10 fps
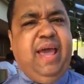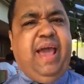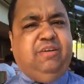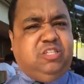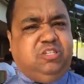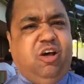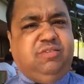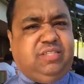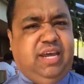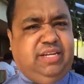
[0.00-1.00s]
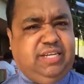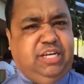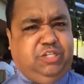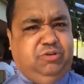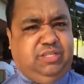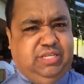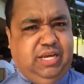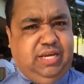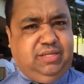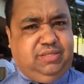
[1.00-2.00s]
have soft skin tissue
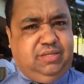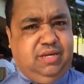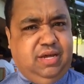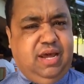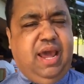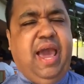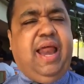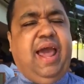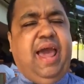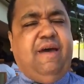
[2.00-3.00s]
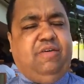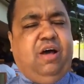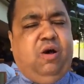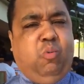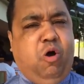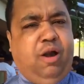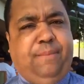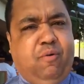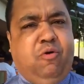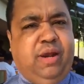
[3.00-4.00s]
disease and have a
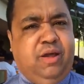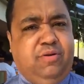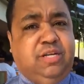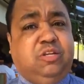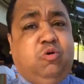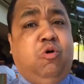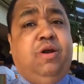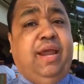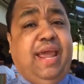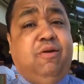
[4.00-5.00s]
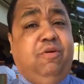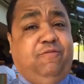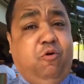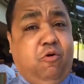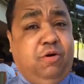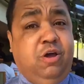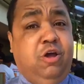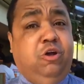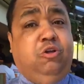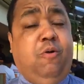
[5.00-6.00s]
waterborne illness, according to Henry Ford
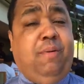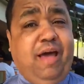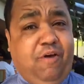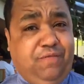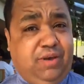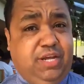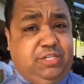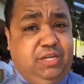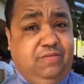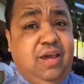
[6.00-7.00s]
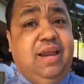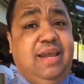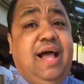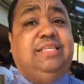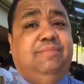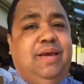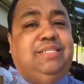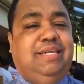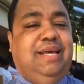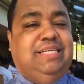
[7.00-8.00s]
Global Health Initiative. Not to
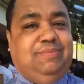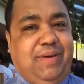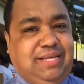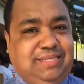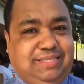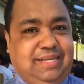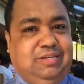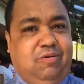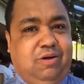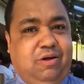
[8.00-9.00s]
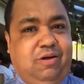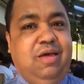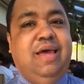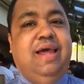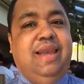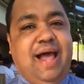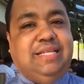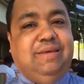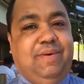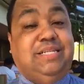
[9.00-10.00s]
mention the asbestos that's going on.
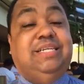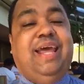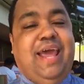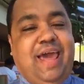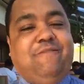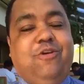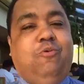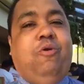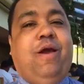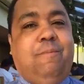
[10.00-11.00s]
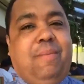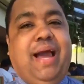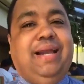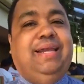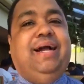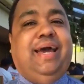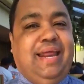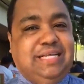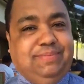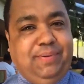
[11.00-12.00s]
Not to mention that everywhere Mike Duggan
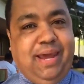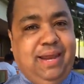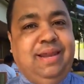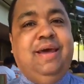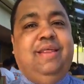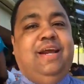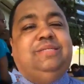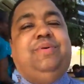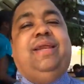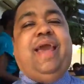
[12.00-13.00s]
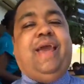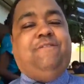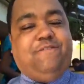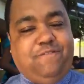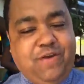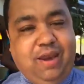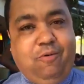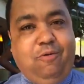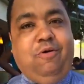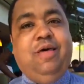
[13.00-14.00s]
has been, there's been a
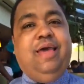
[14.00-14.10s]
federal